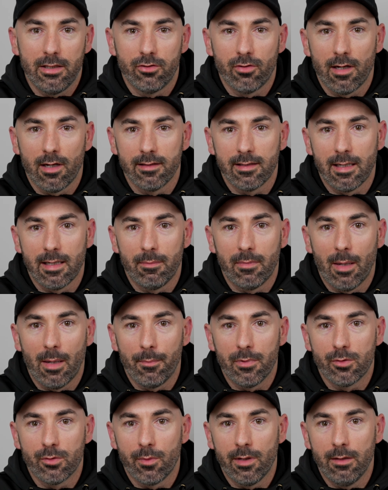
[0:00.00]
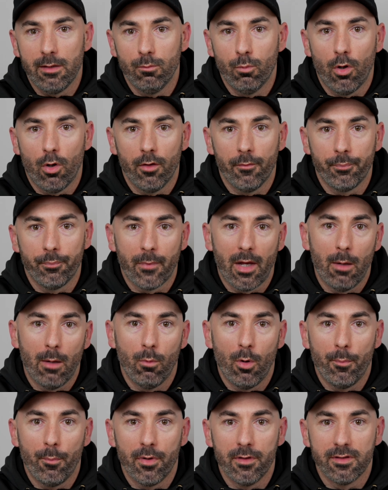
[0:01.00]
trying to keep that between 1 and
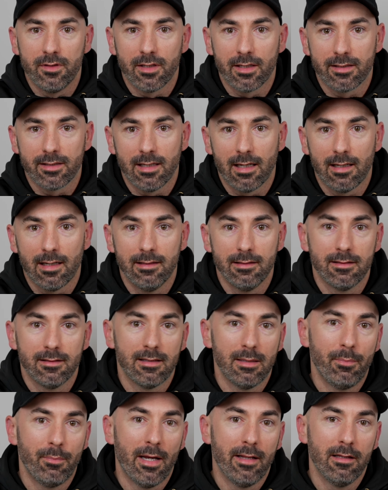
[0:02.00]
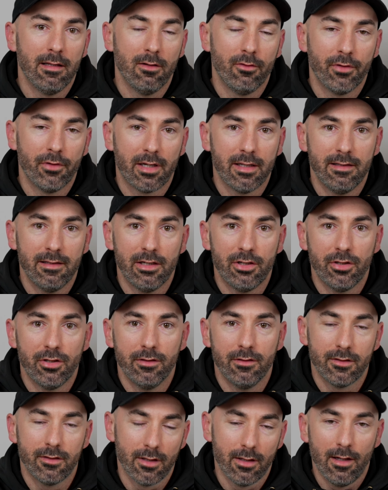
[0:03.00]
1.6 seconds, depending on the
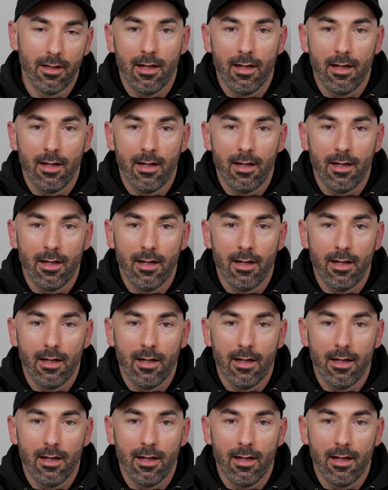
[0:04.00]
conditions.